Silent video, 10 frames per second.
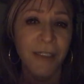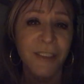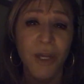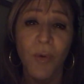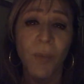
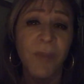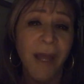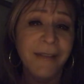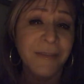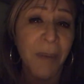So
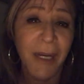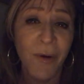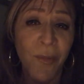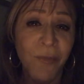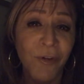that's my
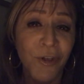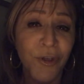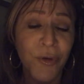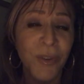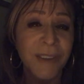hope for
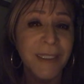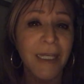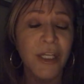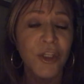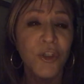you is
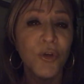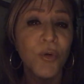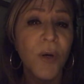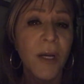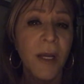that
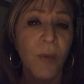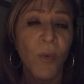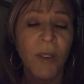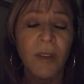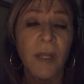you
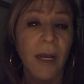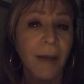will